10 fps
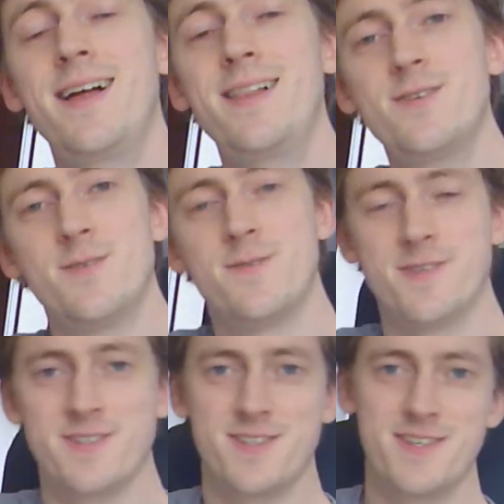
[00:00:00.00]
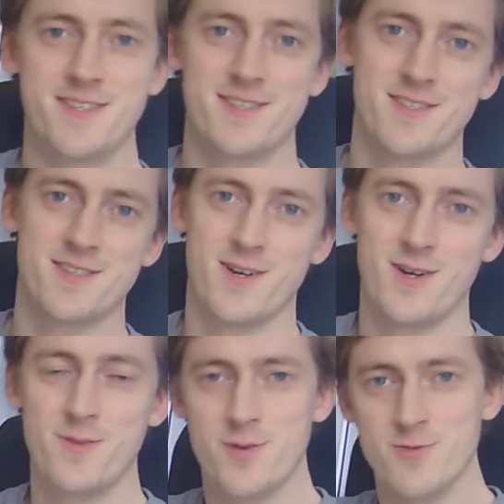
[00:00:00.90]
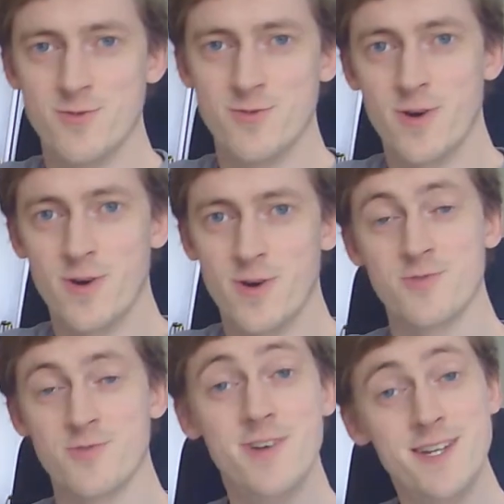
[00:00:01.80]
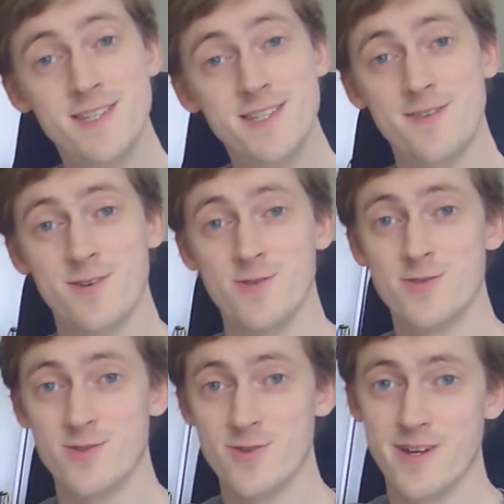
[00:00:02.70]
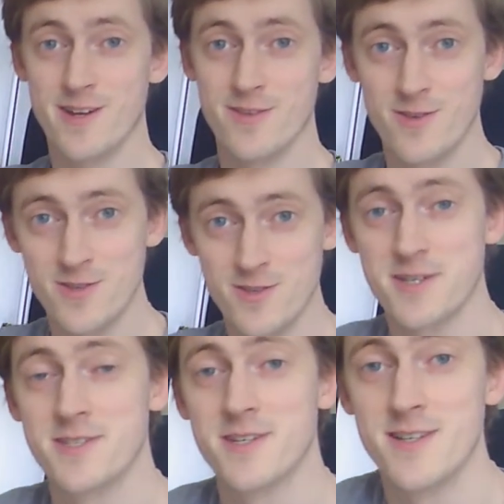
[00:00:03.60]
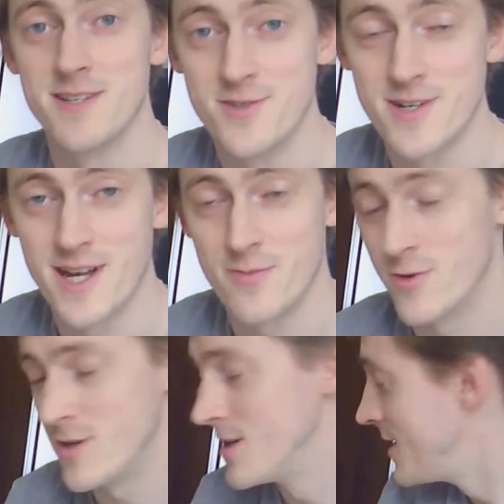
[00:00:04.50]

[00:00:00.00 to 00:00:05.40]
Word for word: Hello physicists, hope you're all well. It's really difficult talking enthusiastically to a camera.